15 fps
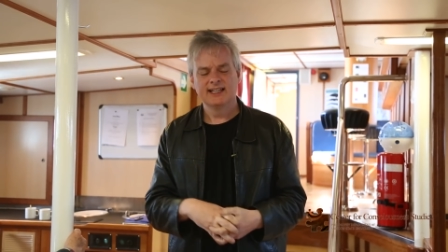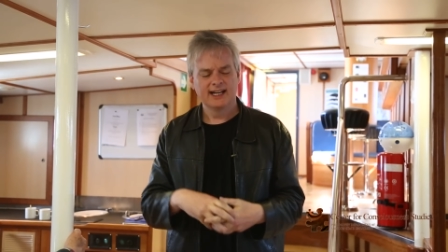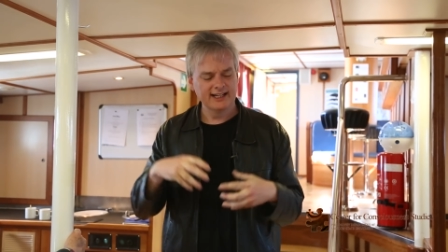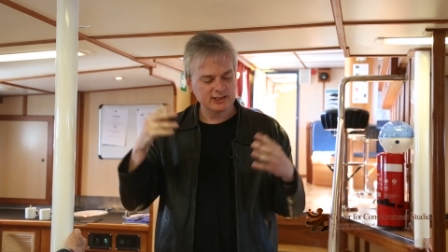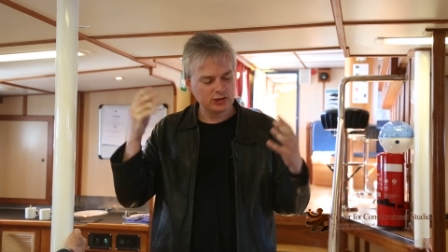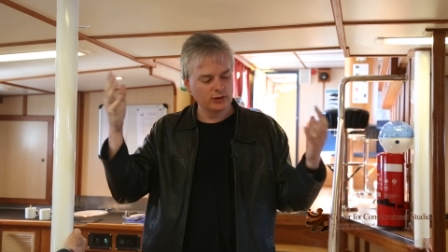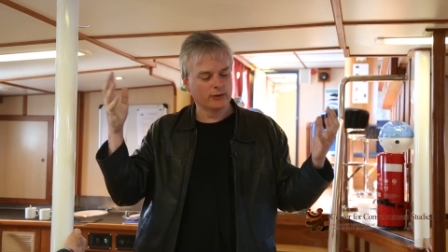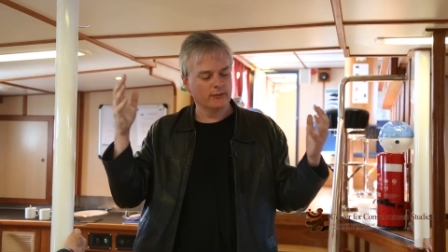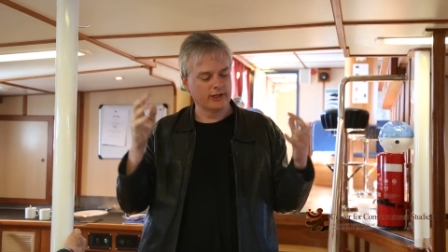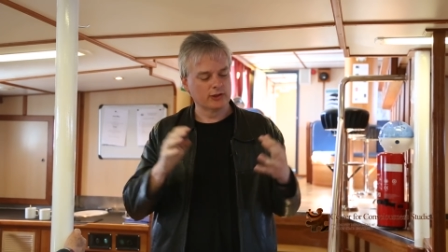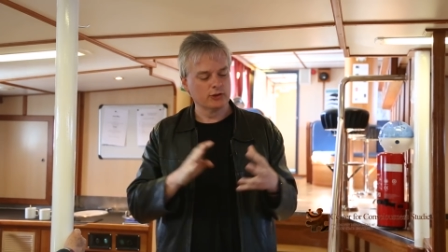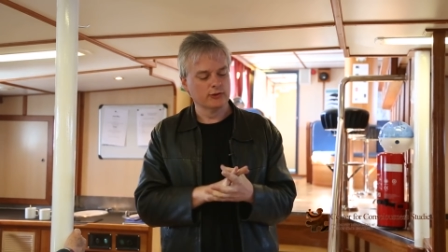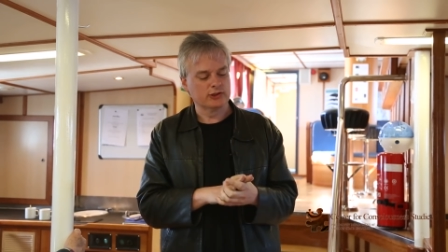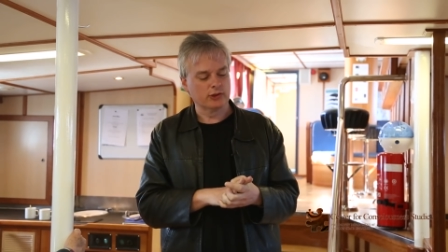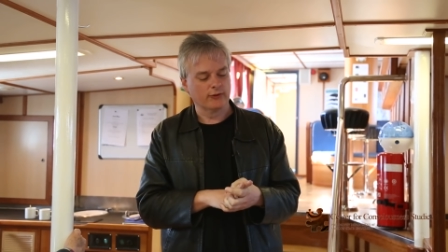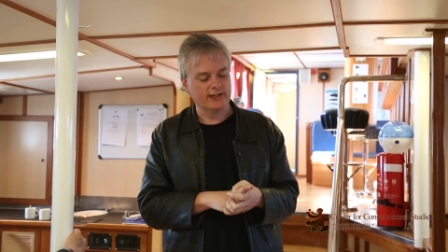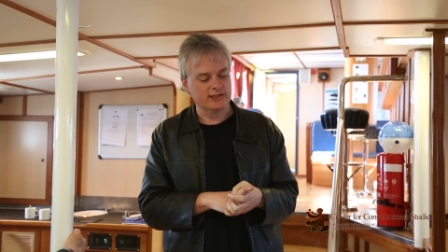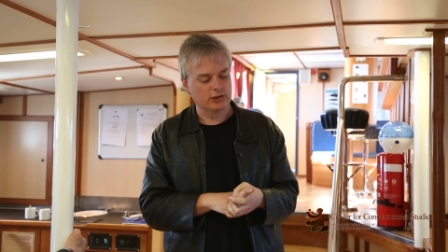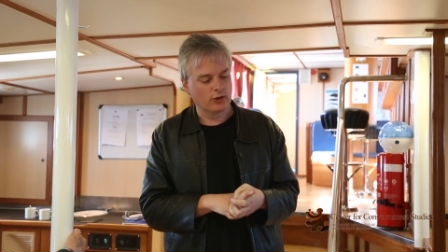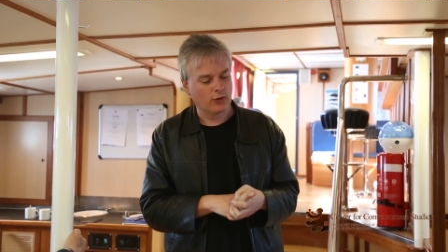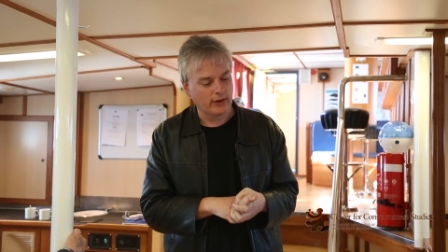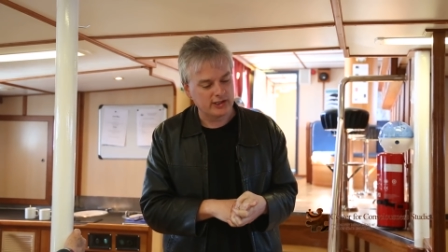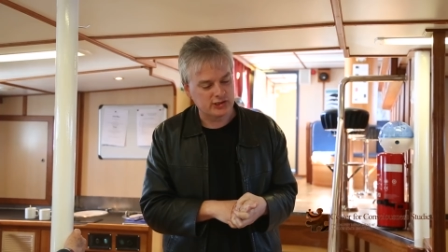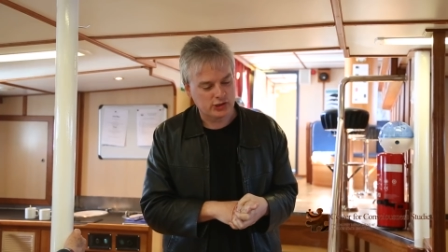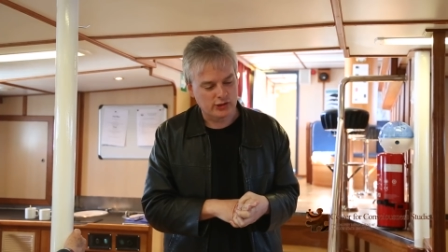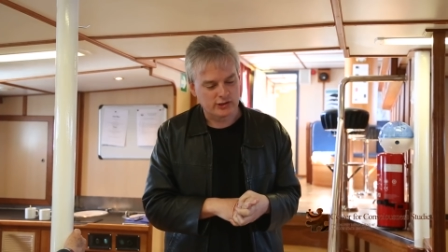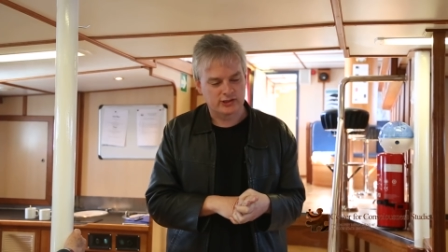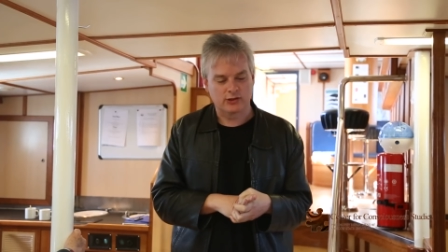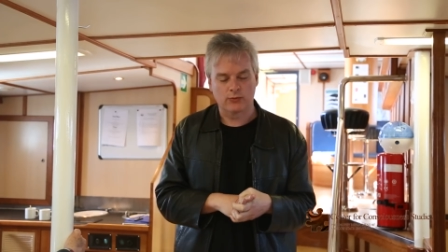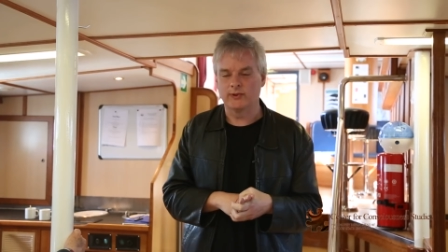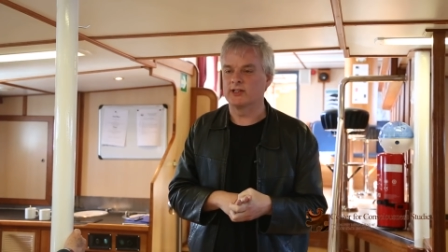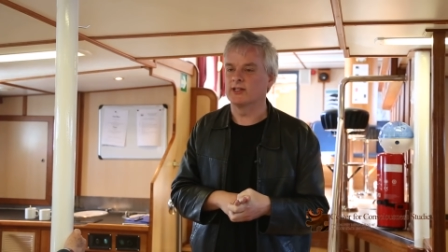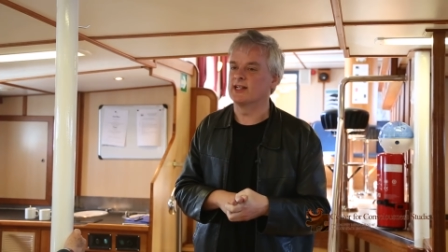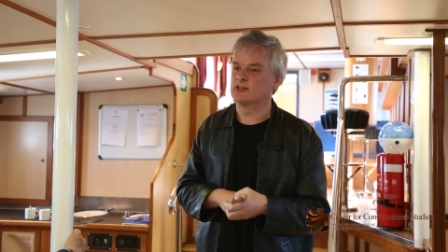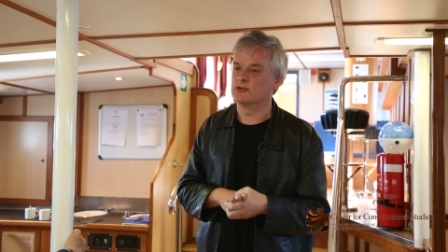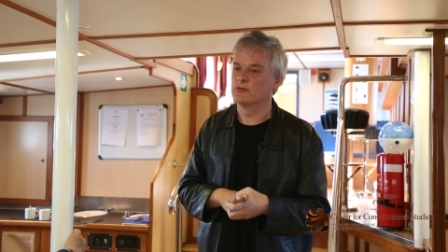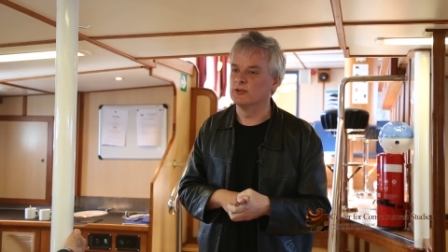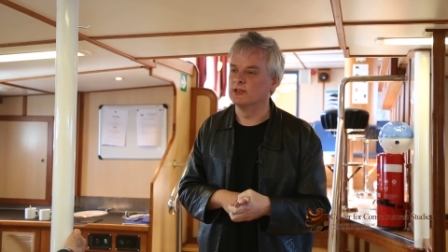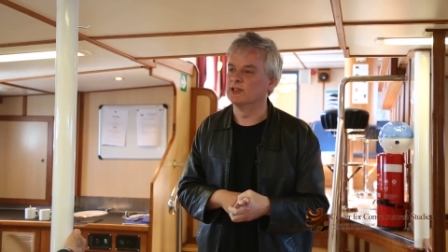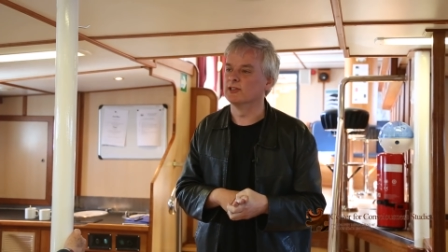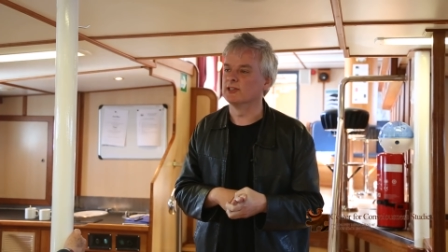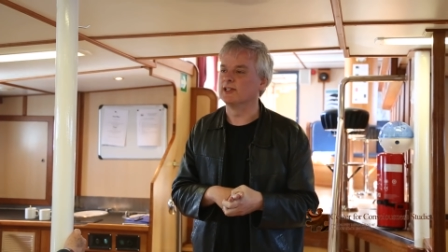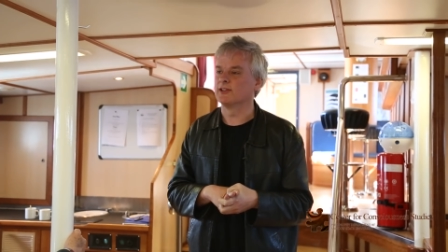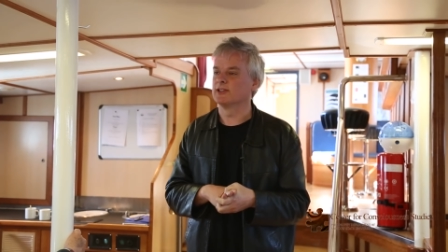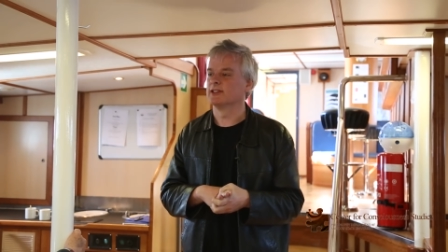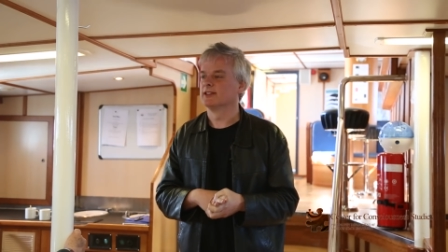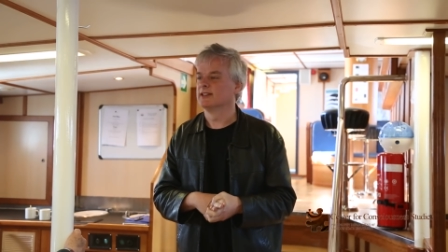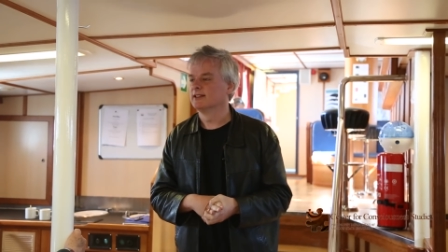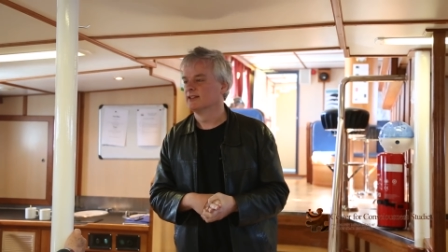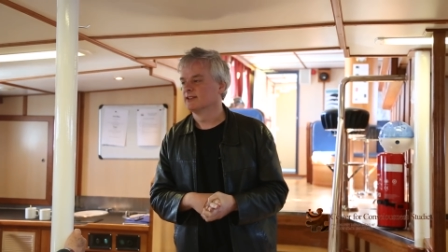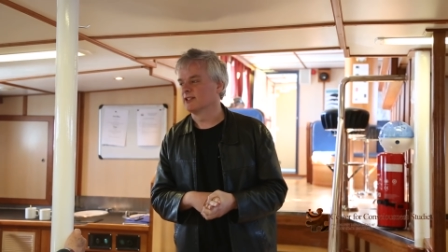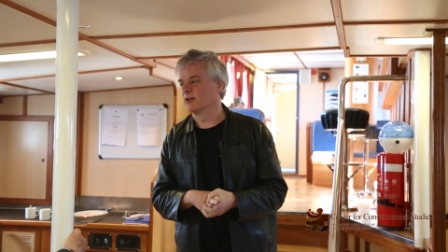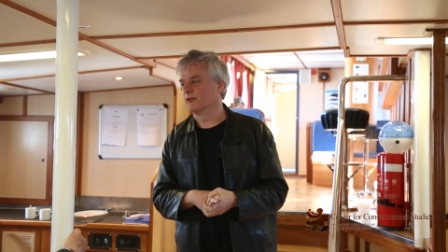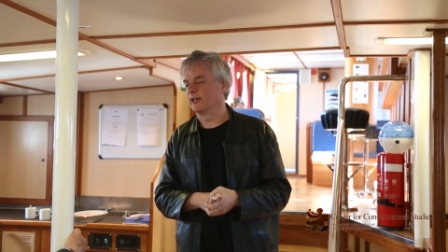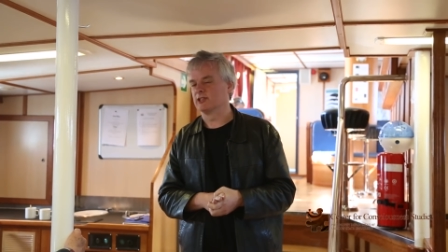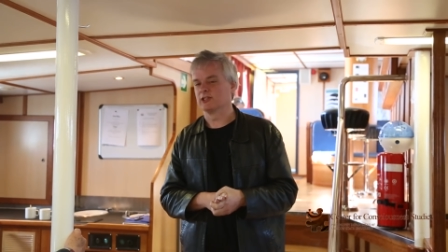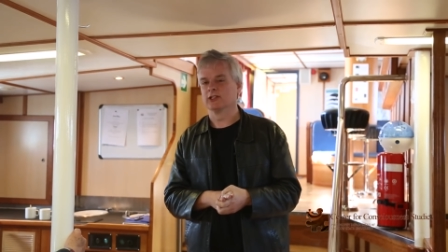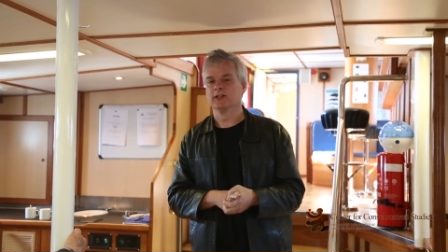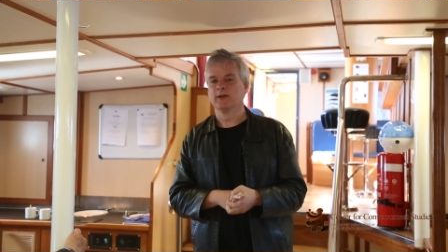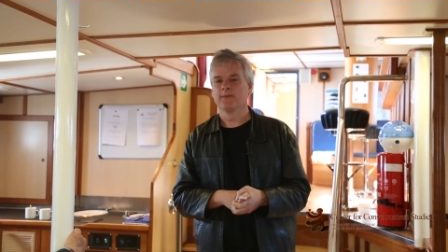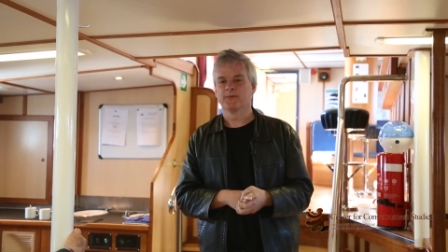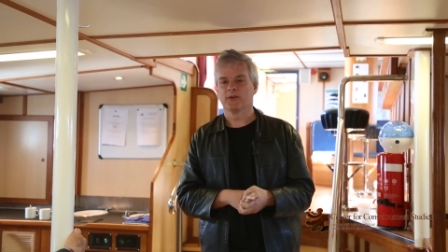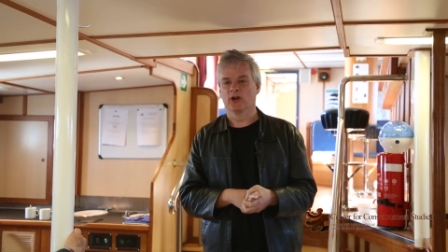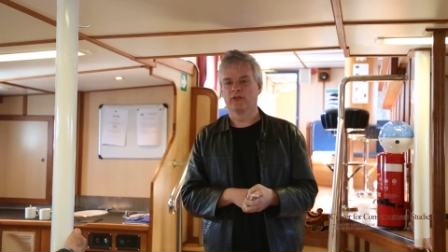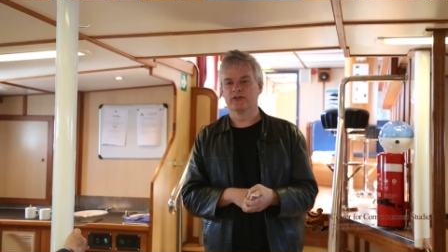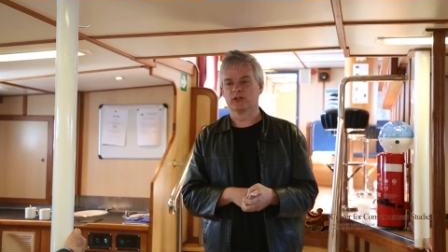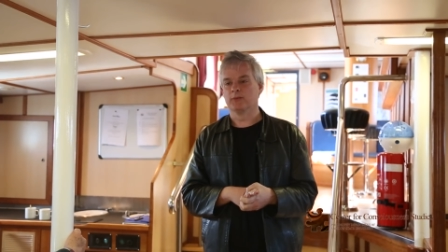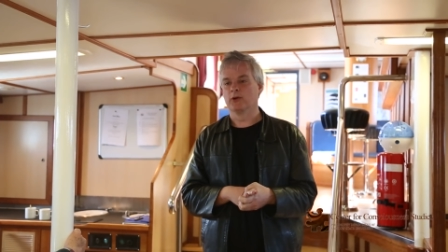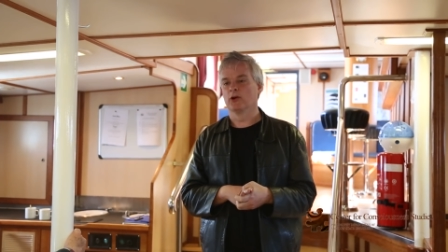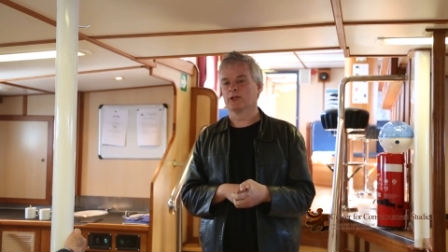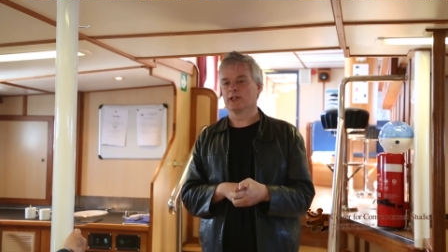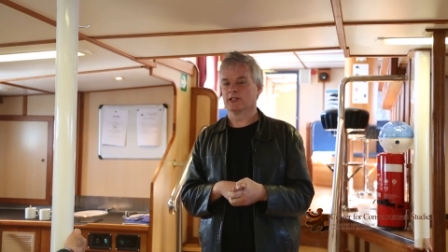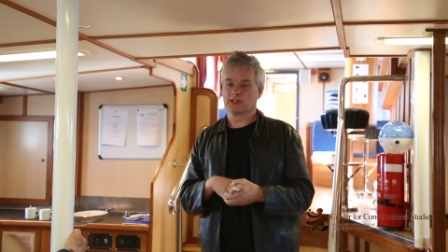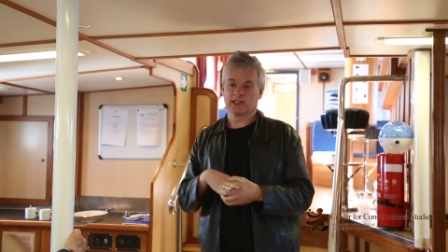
I guess all I want to do is to raise the question as to whether that's really the direction of support is.